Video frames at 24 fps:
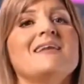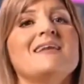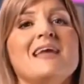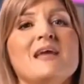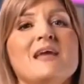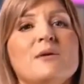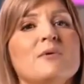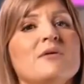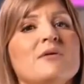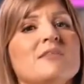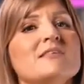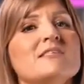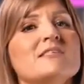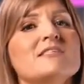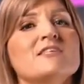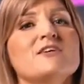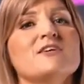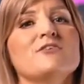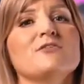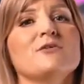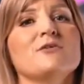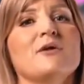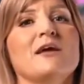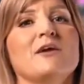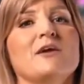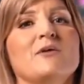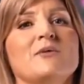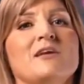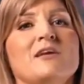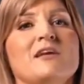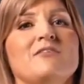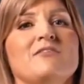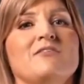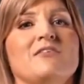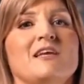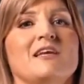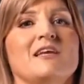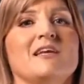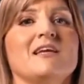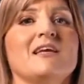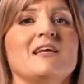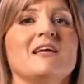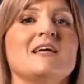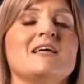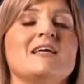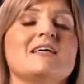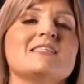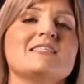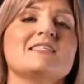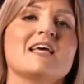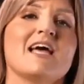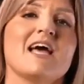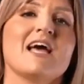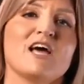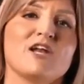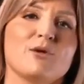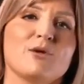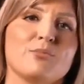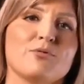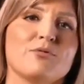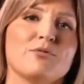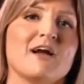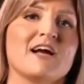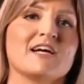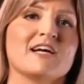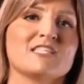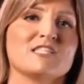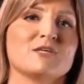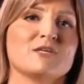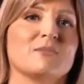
with this 800 volt battery system and that